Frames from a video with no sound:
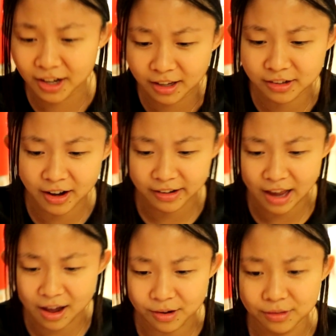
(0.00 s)
ringing right
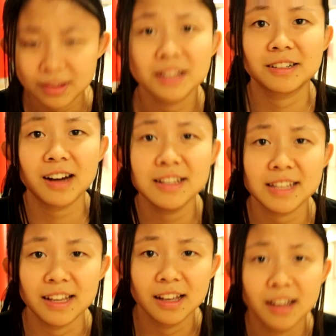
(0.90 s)
now. That's
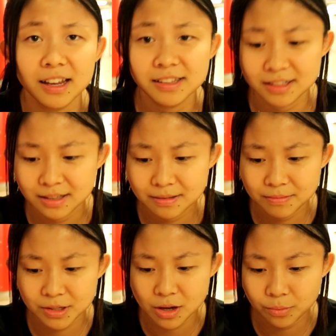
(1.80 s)
crazy. It's
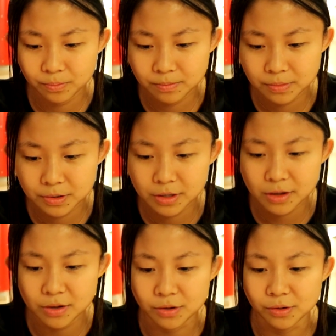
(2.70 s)
so
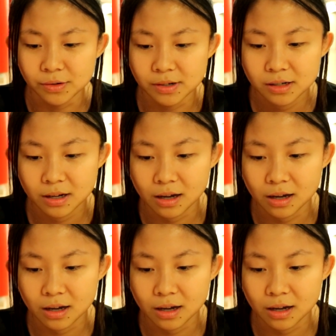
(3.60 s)
soon.